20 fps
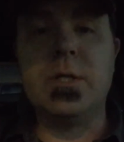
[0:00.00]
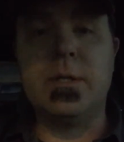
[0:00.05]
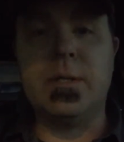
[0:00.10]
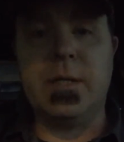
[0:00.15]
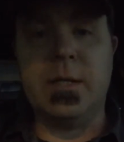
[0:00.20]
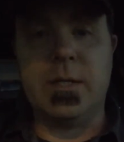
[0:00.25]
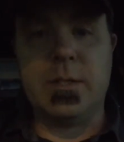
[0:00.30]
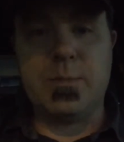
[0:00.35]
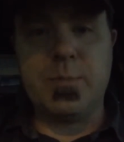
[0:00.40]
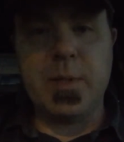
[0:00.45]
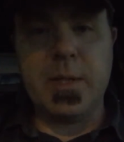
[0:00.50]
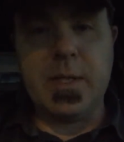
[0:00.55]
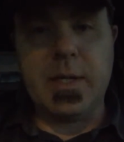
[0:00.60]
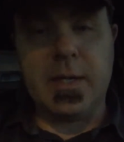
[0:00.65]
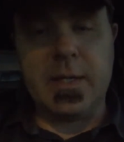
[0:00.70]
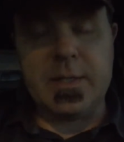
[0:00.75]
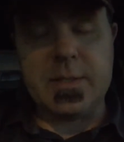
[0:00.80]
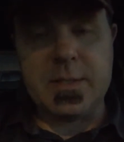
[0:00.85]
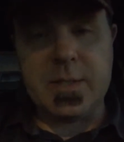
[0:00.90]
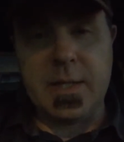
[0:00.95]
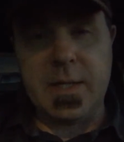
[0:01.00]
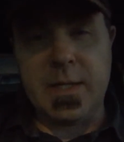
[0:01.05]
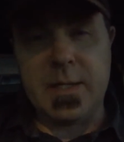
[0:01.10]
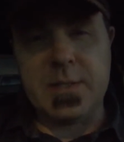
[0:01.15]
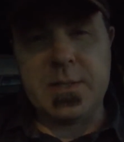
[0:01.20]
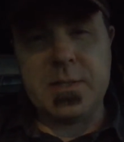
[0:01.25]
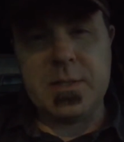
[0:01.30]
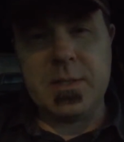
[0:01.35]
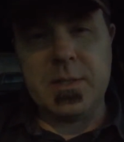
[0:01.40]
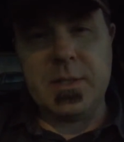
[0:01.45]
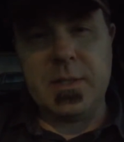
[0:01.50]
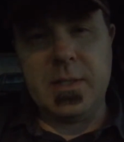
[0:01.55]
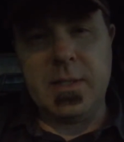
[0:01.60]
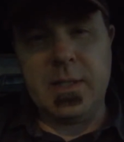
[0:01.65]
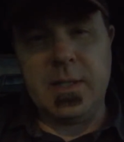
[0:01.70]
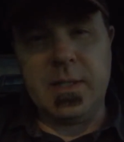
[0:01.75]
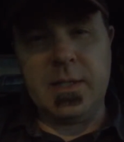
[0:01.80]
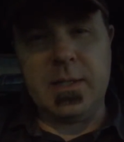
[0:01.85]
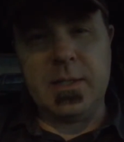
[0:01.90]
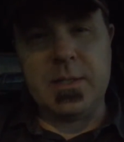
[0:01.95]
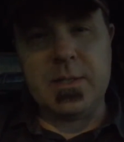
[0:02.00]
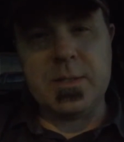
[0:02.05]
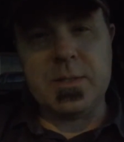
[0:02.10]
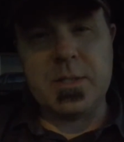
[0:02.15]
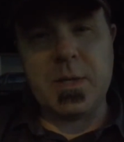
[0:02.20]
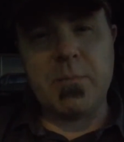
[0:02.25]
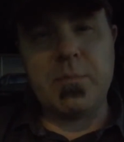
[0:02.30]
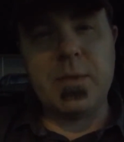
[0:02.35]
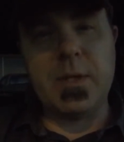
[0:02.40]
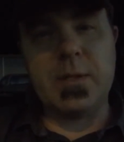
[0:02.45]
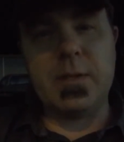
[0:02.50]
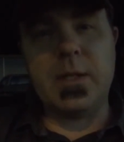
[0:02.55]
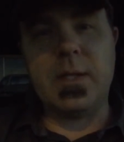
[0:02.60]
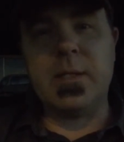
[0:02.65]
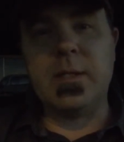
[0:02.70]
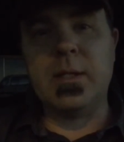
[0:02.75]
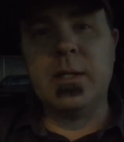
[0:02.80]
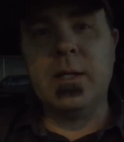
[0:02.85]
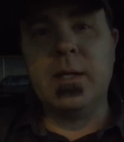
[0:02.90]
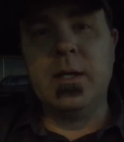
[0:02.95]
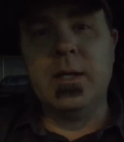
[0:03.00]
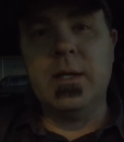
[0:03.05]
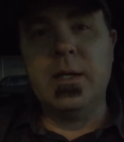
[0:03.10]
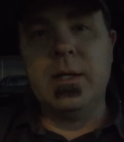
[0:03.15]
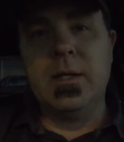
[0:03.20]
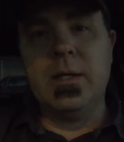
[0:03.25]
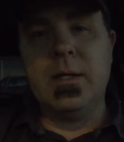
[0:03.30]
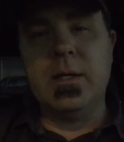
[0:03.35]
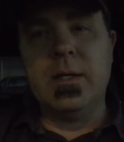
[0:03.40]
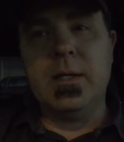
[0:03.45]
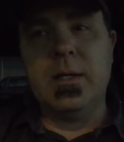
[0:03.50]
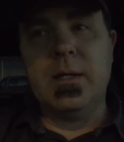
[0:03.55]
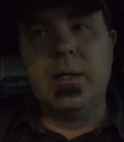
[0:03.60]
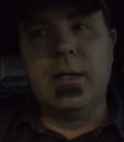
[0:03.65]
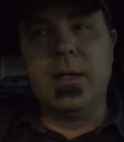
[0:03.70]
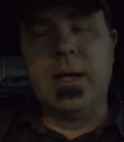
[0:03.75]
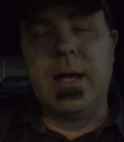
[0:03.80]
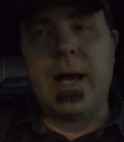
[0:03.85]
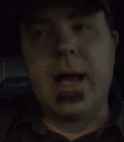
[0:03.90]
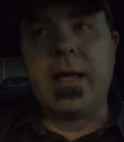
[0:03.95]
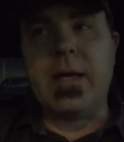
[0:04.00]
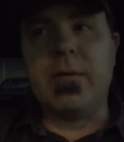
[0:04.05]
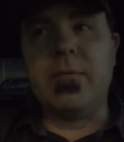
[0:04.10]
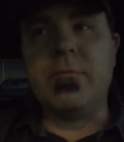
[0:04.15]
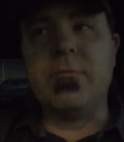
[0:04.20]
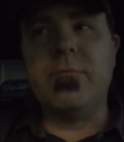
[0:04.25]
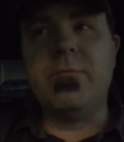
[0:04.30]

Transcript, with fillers: to this because it is something that I can